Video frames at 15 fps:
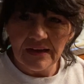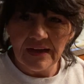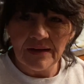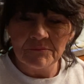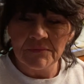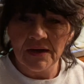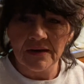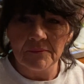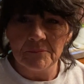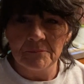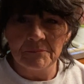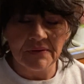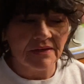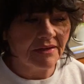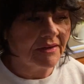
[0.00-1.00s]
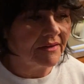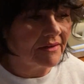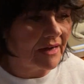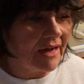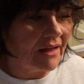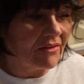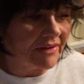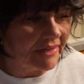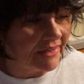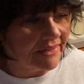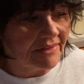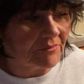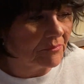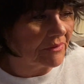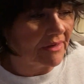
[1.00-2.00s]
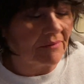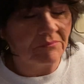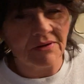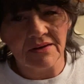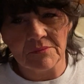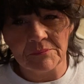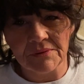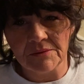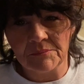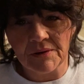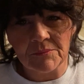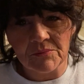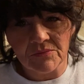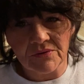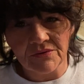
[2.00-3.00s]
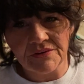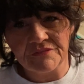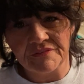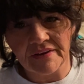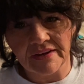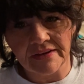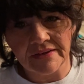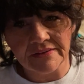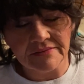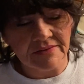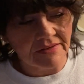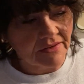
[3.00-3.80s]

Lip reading: I'm not a big, I'll eat it, but I'm not a big pepperoni fan.